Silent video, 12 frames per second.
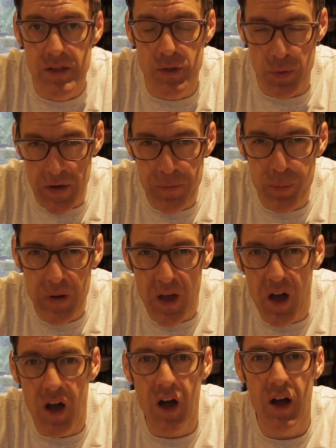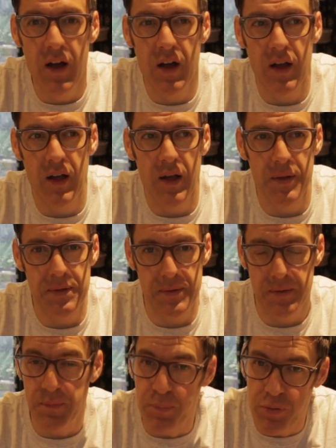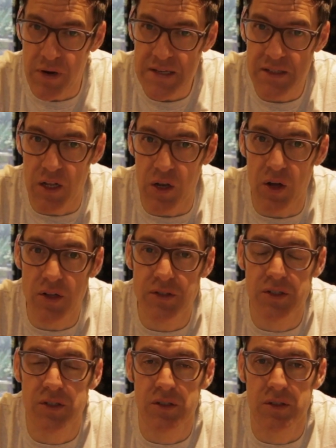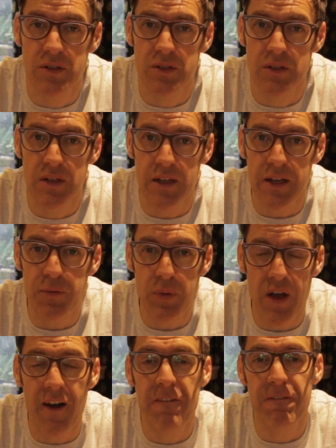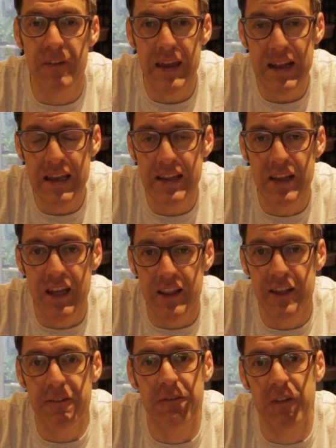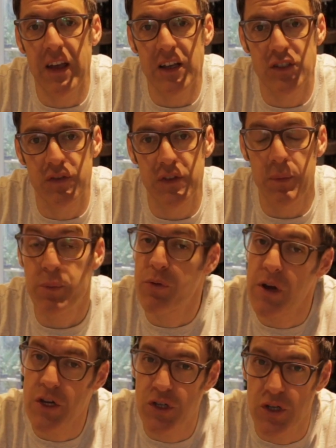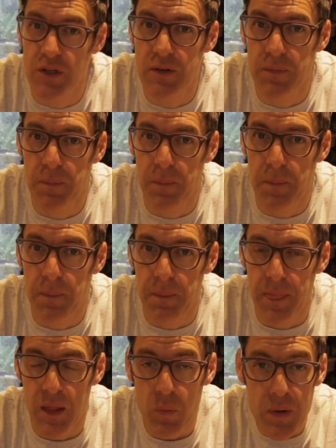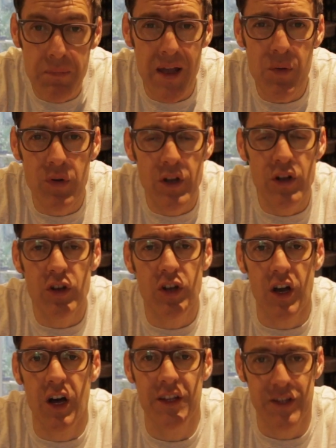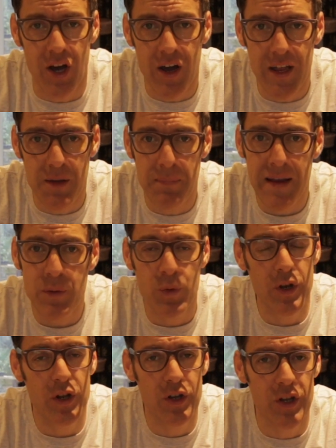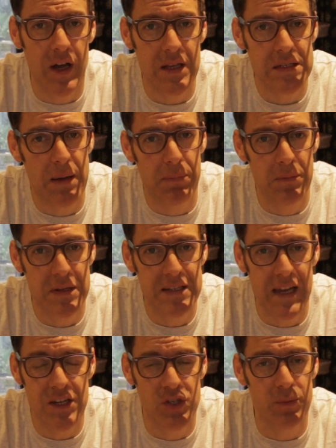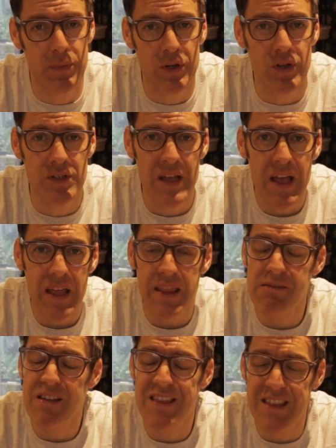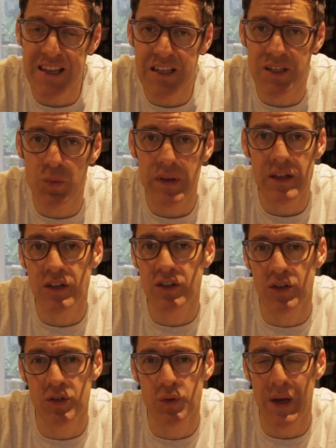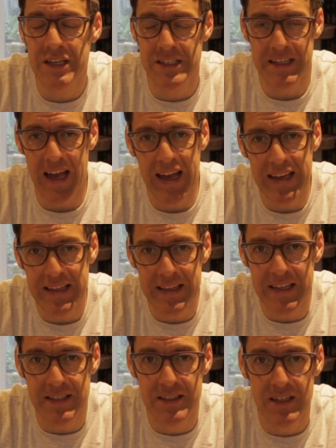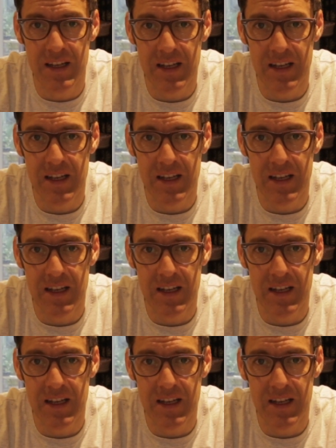So if we are pressed a lot, if we are feeling the effects of depression, we may want to look at our diet, may want to look at our supplementation, because there are things that we can do to actually aid this.